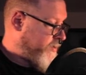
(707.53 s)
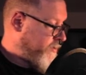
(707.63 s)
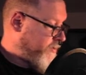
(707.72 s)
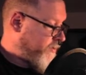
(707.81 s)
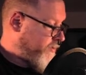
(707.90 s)

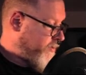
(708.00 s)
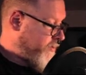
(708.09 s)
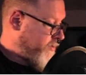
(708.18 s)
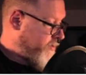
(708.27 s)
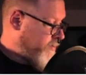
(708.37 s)

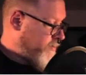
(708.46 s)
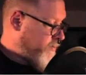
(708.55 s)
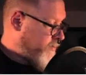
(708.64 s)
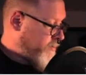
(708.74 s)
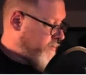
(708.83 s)

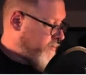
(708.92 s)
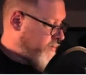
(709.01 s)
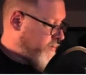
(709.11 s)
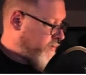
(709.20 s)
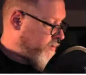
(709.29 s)

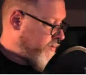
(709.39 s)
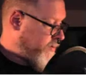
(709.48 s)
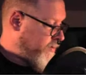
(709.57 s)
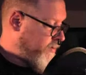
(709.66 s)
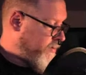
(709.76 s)

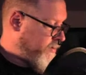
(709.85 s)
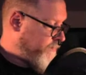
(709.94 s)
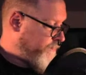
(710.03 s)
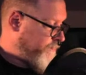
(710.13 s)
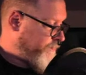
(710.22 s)

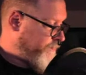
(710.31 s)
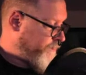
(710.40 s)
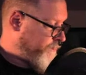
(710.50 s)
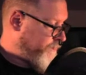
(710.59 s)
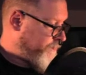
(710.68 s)
(silence)